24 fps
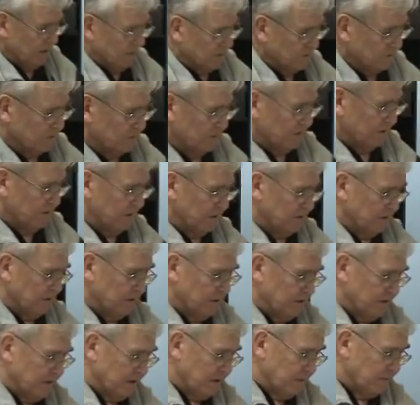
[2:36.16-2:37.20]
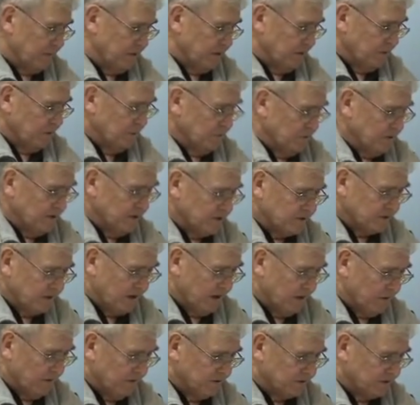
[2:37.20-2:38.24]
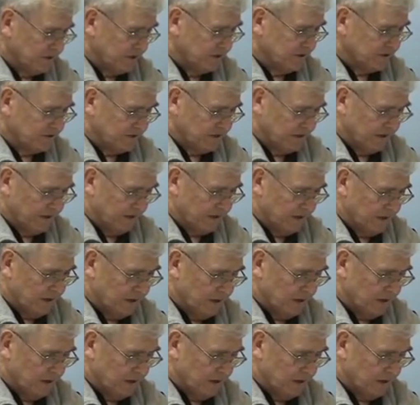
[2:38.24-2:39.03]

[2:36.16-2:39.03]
So I've been doing this now since then.